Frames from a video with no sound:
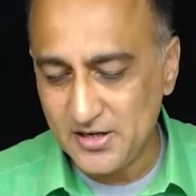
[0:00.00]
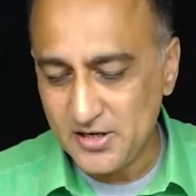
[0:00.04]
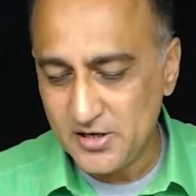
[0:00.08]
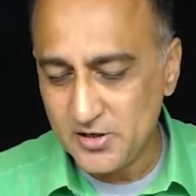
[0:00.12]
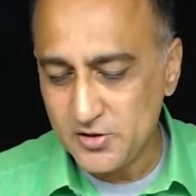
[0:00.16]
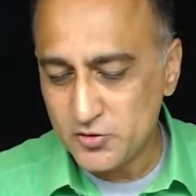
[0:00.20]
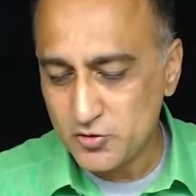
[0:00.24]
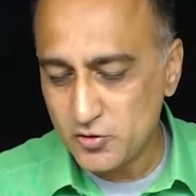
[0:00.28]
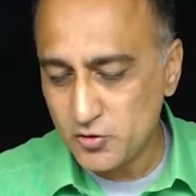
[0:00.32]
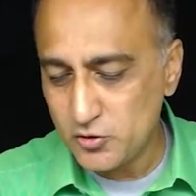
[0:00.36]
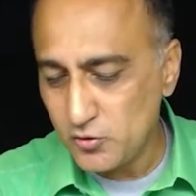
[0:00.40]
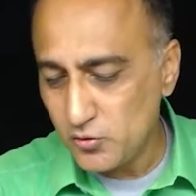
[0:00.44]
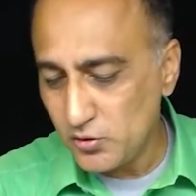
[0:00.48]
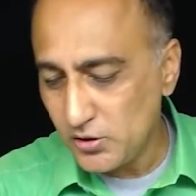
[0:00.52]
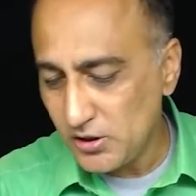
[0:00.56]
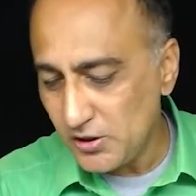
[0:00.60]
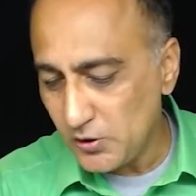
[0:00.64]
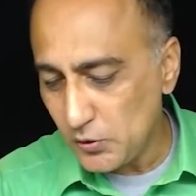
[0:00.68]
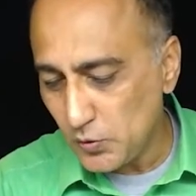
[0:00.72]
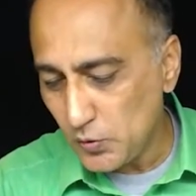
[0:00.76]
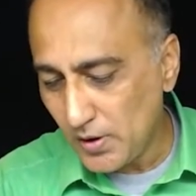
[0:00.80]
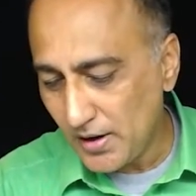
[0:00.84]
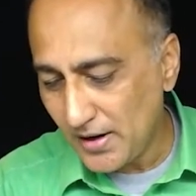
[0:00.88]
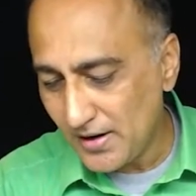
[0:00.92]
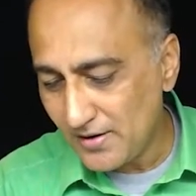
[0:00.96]
so you
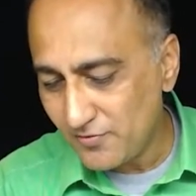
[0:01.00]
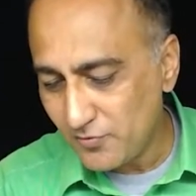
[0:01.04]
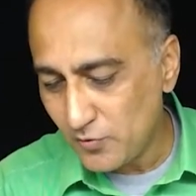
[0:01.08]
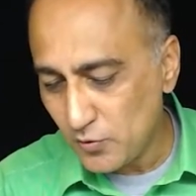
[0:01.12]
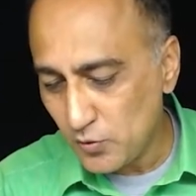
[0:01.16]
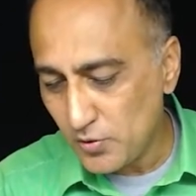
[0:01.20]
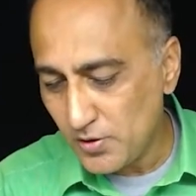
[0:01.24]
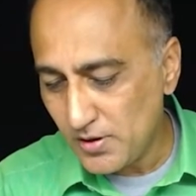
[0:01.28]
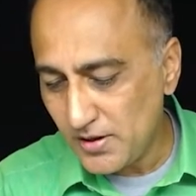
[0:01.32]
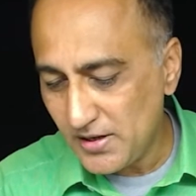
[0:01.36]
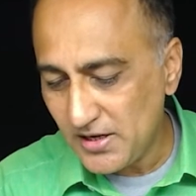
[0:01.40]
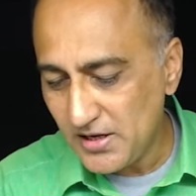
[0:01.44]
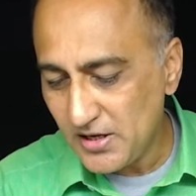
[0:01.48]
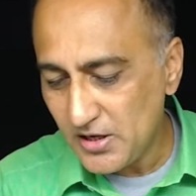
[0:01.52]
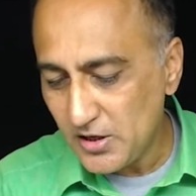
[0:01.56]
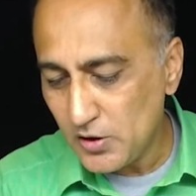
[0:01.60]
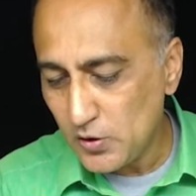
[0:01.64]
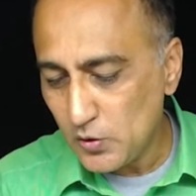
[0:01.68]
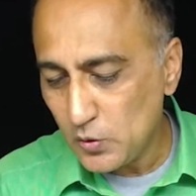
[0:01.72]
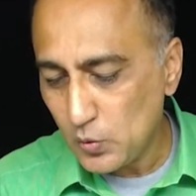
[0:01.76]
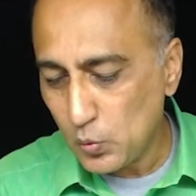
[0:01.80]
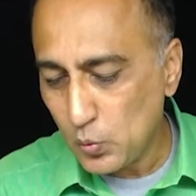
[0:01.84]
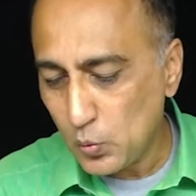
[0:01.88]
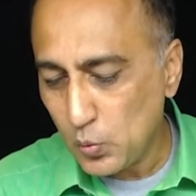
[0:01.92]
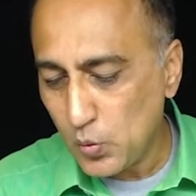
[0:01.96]
need to have only
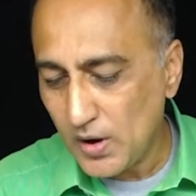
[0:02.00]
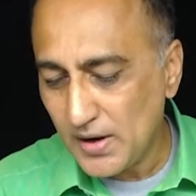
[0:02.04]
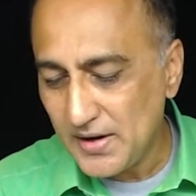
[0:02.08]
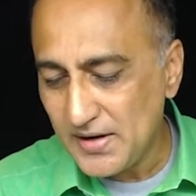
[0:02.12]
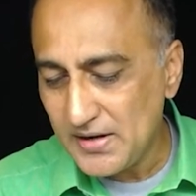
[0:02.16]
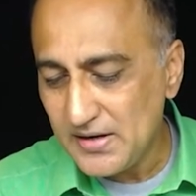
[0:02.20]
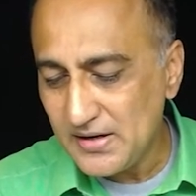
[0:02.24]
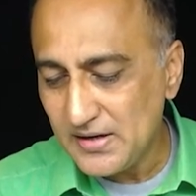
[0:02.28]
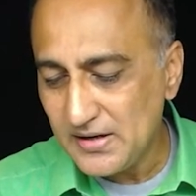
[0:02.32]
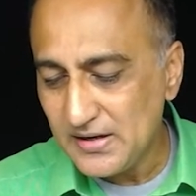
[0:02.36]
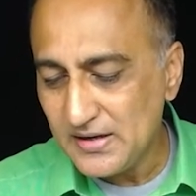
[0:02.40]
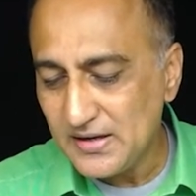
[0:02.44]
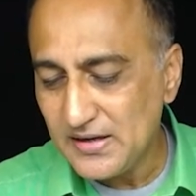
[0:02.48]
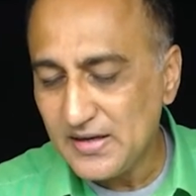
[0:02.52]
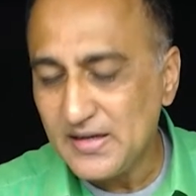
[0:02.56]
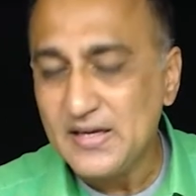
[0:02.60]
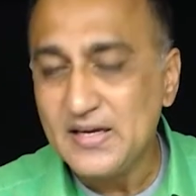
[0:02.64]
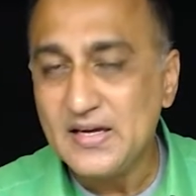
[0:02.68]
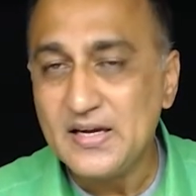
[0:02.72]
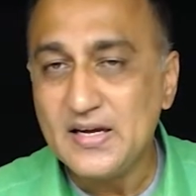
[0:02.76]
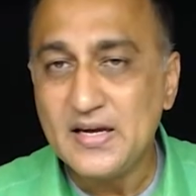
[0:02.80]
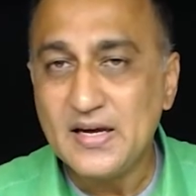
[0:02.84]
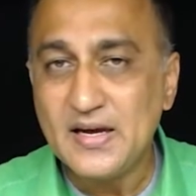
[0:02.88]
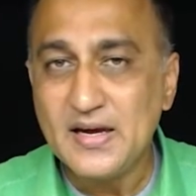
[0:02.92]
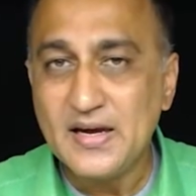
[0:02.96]
one
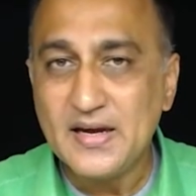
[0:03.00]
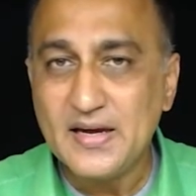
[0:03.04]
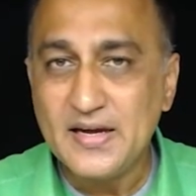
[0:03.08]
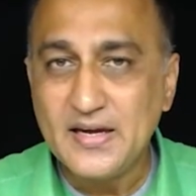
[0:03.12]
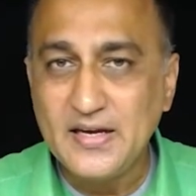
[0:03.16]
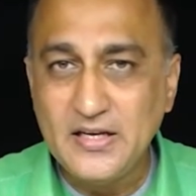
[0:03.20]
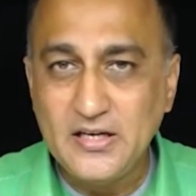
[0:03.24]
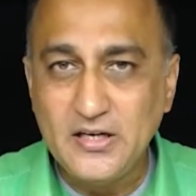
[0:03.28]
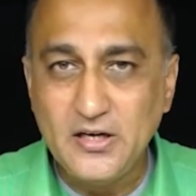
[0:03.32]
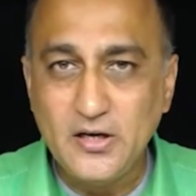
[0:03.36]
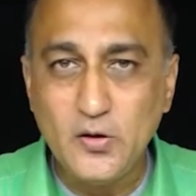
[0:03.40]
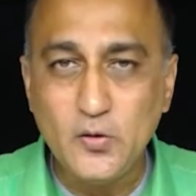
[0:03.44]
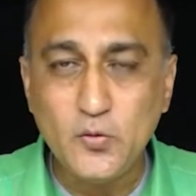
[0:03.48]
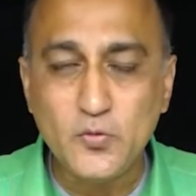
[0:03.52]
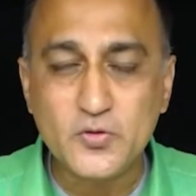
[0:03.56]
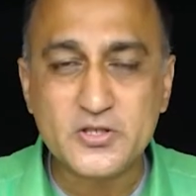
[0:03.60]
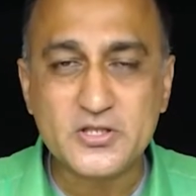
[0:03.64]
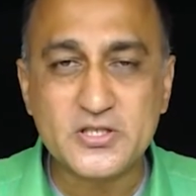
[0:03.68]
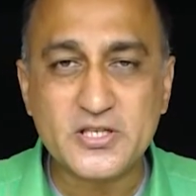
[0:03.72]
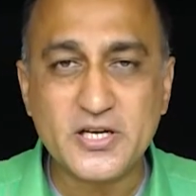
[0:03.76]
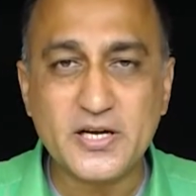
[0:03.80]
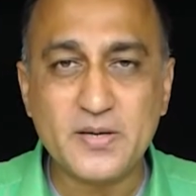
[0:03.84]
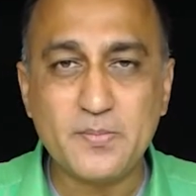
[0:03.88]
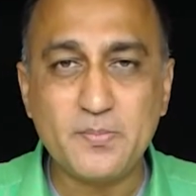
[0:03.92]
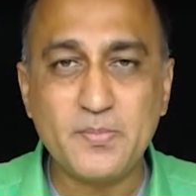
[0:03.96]
include
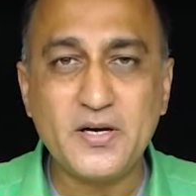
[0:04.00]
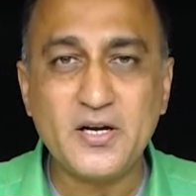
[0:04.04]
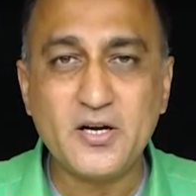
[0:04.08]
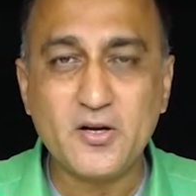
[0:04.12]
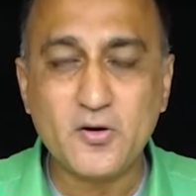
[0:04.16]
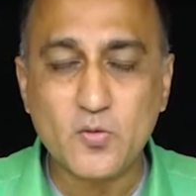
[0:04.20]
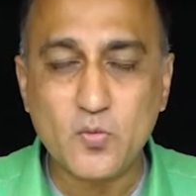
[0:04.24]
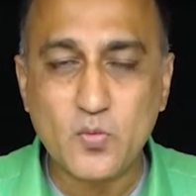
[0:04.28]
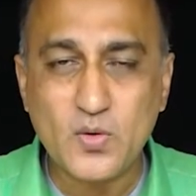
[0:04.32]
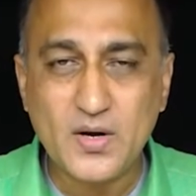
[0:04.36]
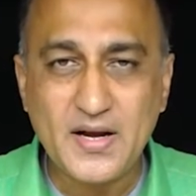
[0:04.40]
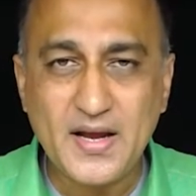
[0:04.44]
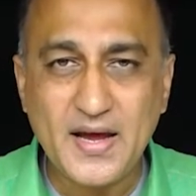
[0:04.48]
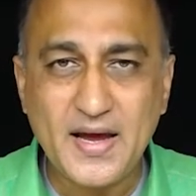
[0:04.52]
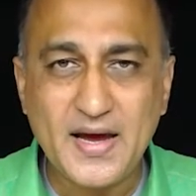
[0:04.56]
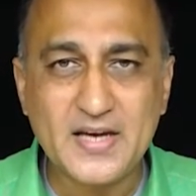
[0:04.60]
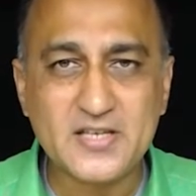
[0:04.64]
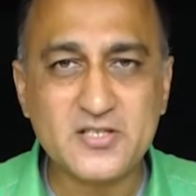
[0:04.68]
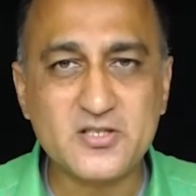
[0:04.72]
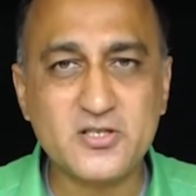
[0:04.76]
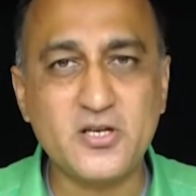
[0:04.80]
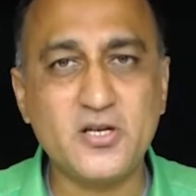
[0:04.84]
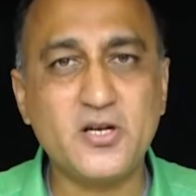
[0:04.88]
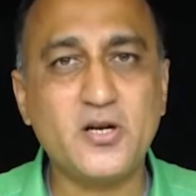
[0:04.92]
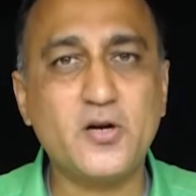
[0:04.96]
statement or one
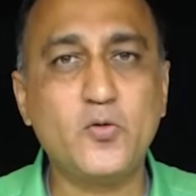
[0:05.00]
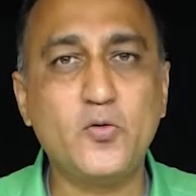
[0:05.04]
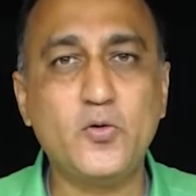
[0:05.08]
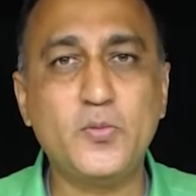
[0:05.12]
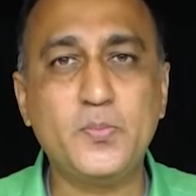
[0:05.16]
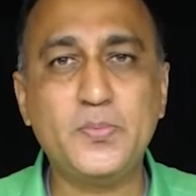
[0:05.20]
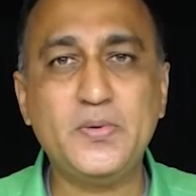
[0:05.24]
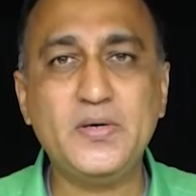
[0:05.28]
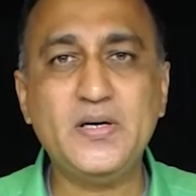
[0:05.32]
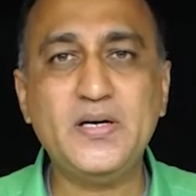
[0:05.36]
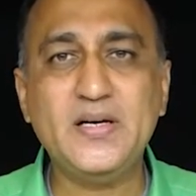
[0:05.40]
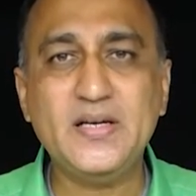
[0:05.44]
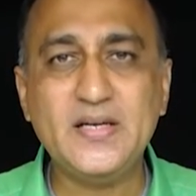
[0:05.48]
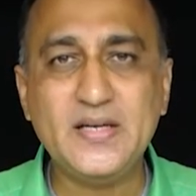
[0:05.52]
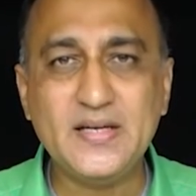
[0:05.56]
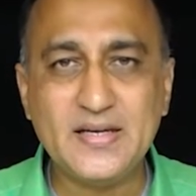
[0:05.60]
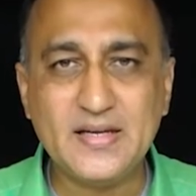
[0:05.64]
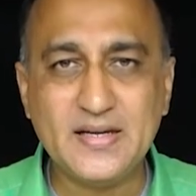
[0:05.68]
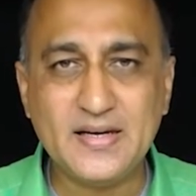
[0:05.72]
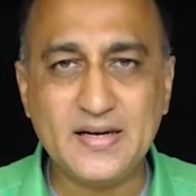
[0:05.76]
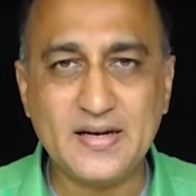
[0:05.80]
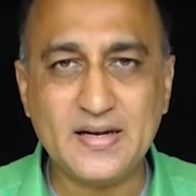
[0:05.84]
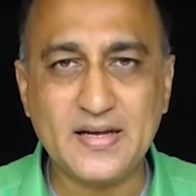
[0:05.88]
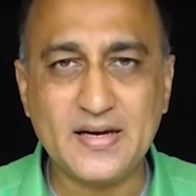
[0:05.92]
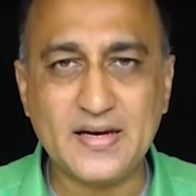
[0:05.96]
hash include per
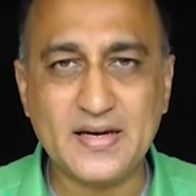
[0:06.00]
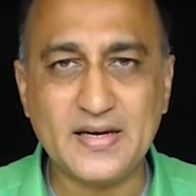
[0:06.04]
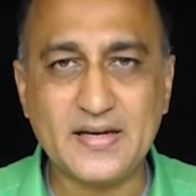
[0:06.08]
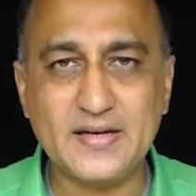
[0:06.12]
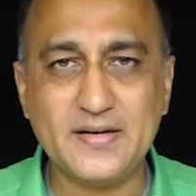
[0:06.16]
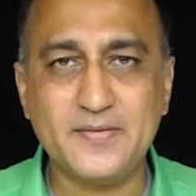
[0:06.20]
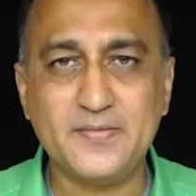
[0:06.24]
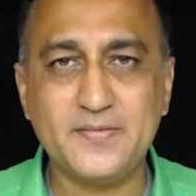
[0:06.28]
line